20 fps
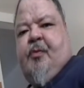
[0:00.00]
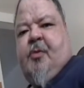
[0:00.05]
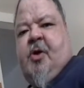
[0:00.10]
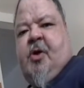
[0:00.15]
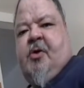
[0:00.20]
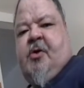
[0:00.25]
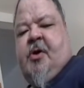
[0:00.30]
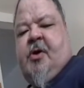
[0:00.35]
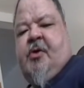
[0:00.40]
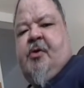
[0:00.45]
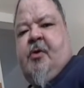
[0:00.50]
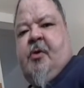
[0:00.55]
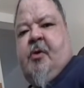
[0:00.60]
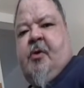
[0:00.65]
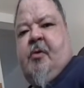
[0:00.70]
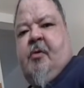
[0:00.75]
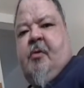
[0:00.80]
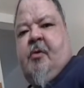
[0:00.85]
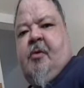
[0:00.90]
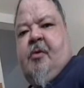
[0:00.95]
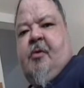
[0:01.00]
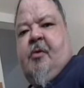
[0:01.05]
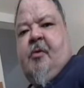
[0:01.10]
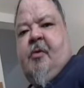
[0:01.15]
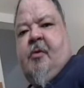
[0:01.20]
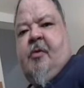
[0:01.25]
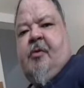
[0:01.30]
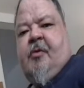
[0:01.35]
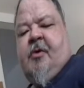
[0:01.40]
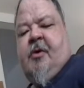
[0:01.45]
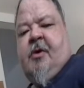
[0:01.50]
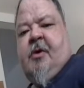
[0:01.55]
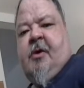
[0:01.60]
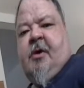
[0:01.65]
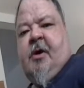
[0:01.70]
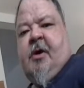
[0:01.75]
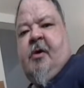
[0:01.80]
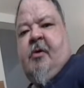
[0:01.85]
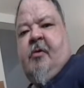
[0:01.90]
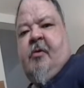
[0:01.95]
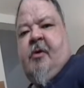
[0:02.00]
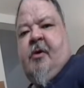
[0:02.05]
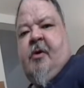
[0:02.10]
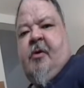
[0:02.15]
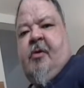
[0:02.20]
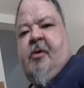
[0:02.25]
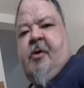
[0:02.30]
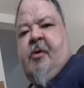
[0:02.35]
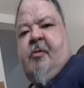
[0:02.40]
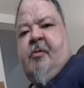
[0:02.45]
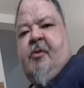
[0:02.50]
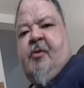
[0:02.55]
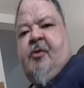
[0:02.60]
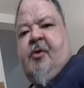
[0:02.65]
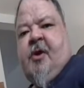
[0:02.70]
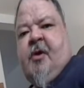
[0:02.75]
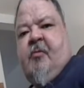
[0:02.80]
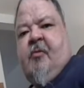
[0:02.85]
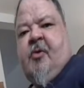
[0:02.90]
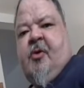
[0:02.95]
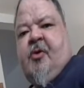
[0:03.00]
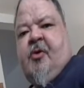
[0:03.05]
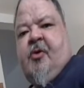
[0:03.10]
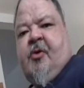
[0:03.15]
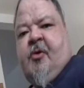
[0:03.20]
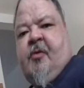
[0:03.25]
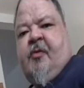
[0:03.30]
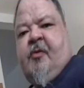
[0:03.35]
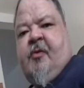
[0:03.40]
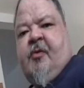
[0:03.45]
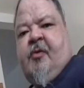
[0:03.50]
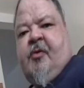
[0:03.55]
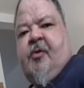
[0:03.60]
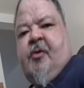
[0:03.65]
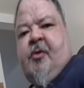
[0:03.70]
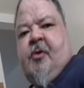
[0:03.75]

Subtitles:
as I started going north, and I don't know that it was that much difference,